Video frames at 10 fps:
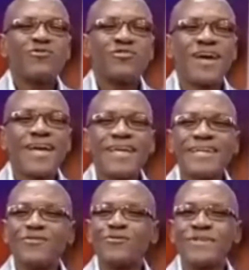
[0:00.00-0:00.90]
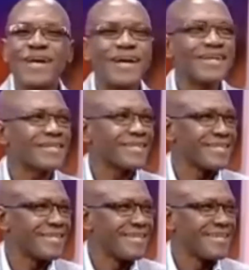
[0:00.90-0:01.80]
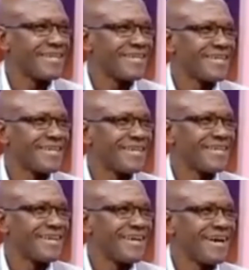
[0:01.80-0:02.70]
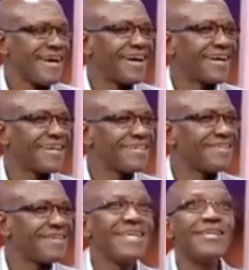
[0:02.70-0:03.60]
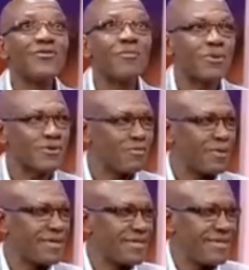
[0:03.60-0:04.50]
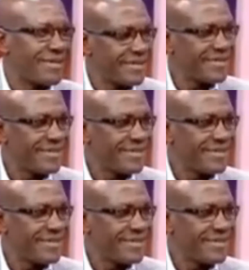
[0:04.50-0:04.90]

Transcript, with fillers: trying to tax a country into prosperity